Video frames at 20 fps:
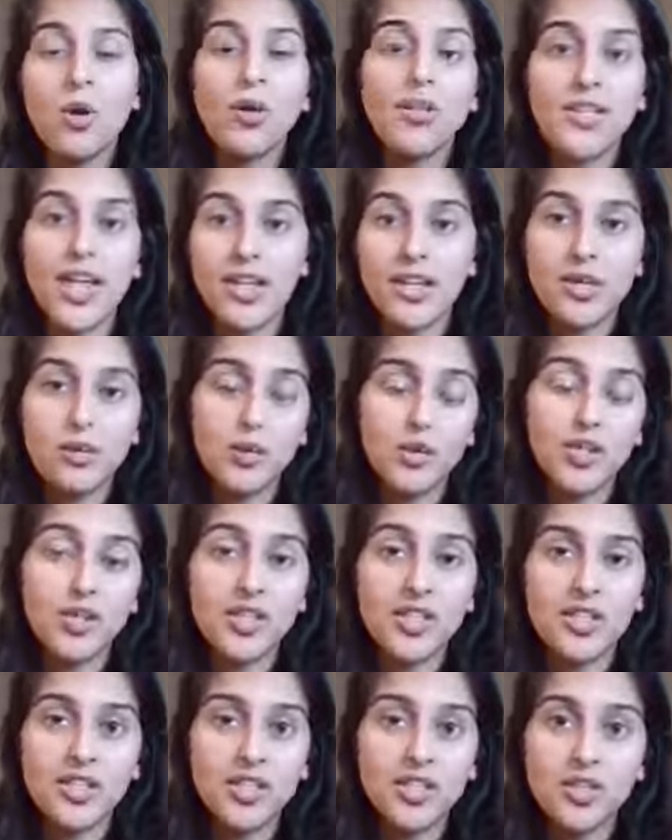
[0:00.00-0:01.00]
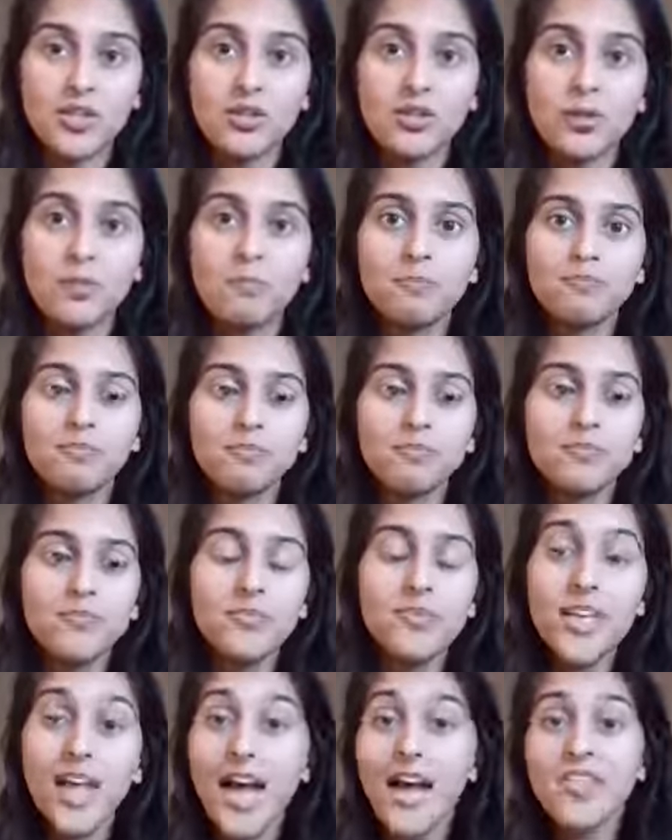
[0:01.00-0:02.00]
and you know exactly what you need to do.
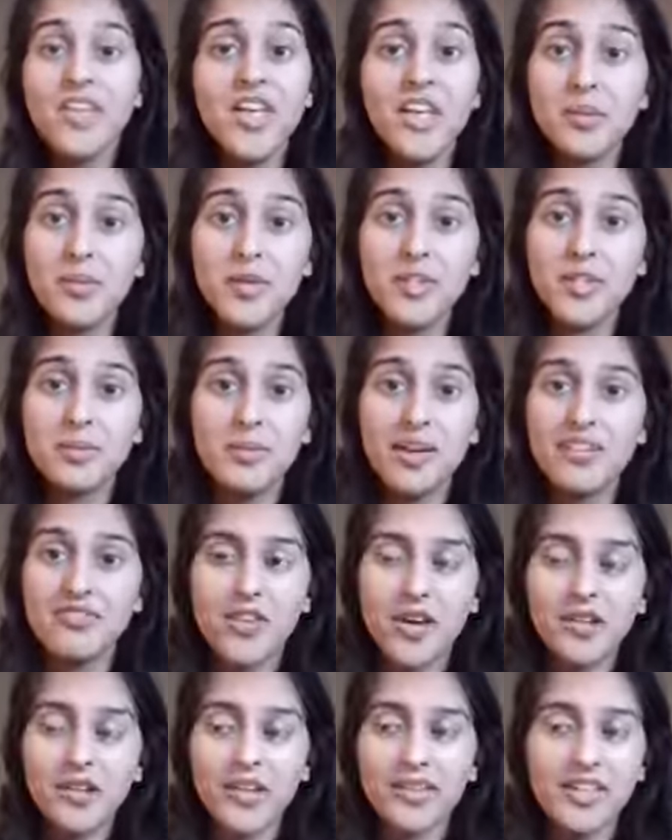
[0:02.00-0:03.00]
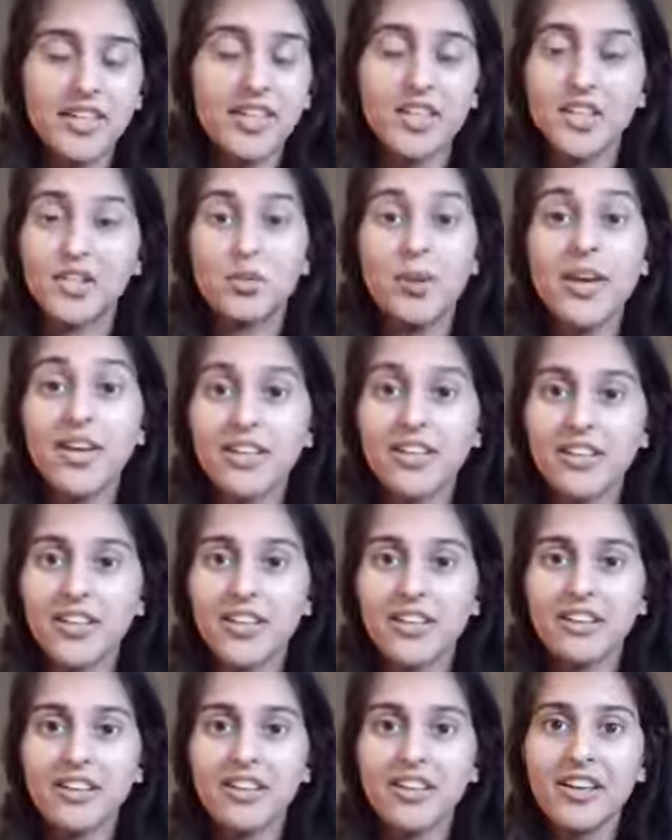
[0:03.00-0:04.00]
And the other person may have felt like they didn't do
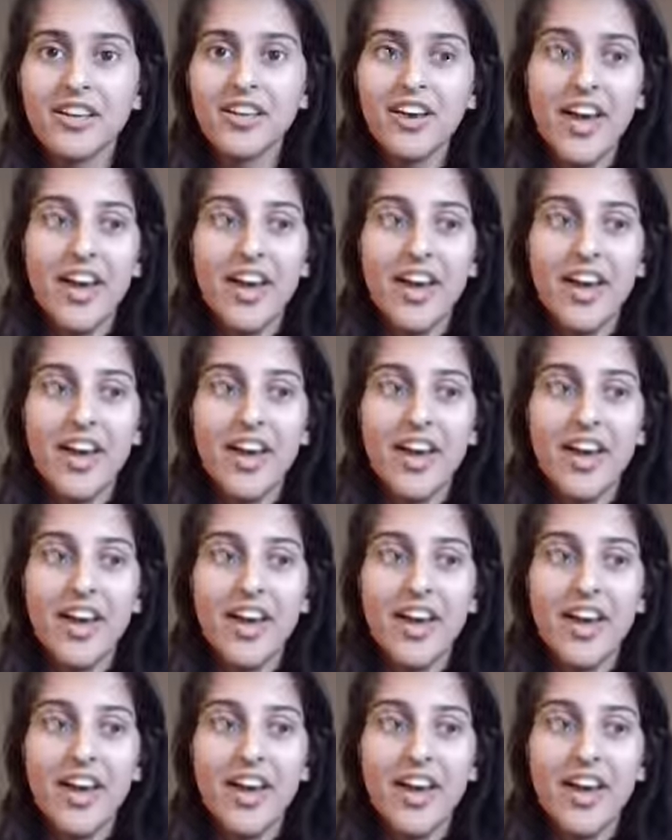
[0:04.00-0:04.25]
anything